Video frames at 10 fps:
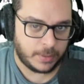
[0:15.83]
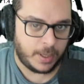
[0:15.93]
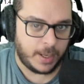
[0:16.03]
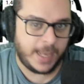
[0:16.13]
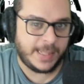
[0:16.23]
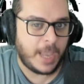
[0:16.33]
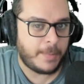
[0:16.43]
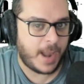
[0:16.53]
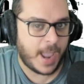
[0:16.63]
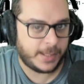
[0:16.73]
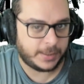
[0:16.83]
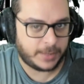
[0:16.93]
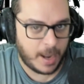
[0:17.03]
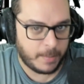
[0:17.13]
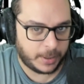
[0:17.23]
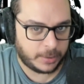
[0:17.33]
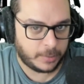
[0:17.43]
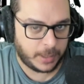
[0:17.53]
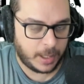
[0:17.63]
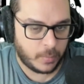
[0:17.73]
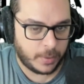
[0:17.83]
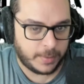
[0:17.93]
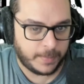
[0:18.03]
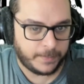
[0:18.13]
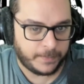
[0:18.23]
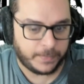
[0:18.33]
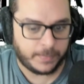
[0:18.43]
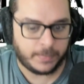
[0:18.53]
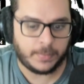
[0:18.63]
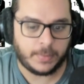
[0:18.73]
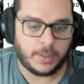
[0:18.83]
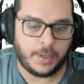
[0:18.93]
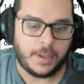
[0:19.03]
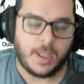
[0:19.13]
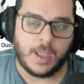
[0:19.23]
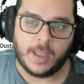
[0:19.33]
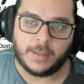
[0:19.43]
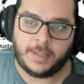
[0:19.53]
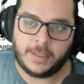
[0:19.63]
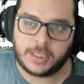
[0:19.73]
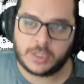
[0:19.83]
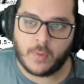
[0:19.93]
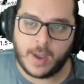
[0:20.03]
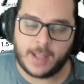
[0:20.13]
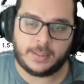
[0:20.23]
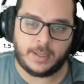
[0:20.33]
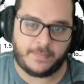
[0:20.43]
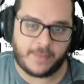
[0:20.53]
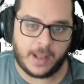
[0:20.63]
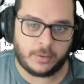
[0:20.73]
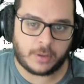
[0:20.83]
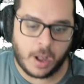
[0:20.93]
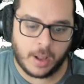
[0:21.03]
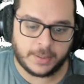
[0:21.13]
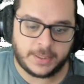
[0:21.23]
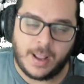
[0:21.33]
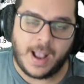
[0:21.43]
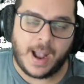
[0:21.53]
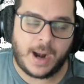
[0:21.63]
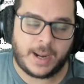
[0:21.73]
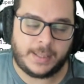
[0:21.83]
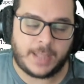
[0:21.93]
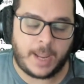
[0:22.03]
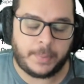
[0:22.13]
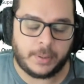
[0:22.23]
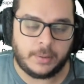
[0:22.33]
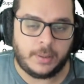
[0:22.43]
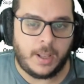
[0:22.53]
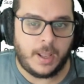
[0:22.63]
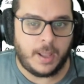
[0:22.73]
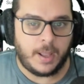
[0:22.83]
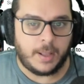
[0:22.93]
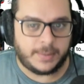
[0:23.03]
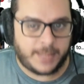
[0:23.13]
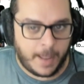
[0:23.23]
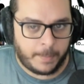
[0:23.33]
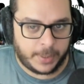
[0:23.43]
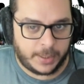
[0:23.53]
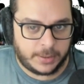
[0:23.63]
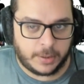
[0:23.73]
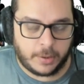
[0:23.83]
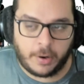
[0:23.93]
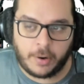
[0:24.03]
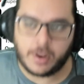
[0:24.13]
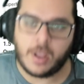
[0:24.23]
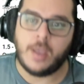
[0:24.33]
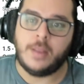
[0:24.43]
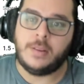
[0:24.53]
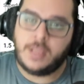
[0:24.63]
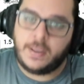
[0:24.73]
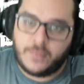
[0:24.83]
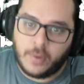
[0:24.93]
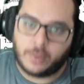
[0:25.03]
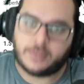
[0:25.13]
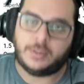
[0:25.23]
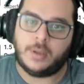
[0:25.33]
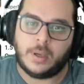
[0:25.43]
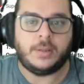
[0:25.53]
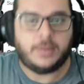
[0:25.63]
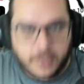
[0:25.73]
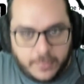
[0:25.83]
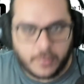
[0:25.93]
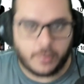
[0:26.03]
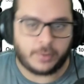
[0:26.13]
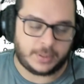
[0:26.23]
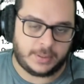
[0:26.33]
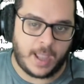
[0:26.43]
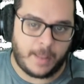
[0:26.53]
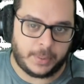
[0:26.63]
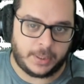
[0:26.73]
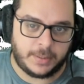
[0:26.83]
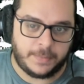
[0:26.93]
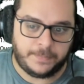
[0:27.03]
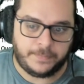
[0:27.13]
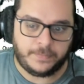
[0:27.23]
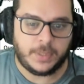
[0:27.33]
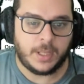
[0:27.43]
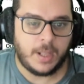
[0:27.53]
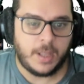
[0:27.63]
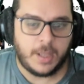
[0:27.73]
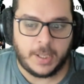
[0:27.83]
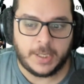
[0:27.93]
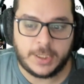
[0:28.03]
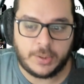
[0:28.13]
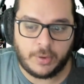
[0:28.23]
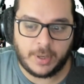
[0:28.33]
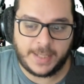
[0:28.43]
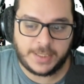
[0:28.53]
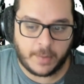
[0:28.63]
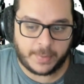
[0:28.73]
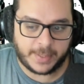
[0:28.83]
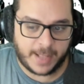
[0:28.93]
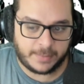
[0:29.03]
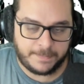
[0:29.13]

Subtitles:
It never had a template to begin with. This is what Fowl calls archetypal template or default template. So let's cover that.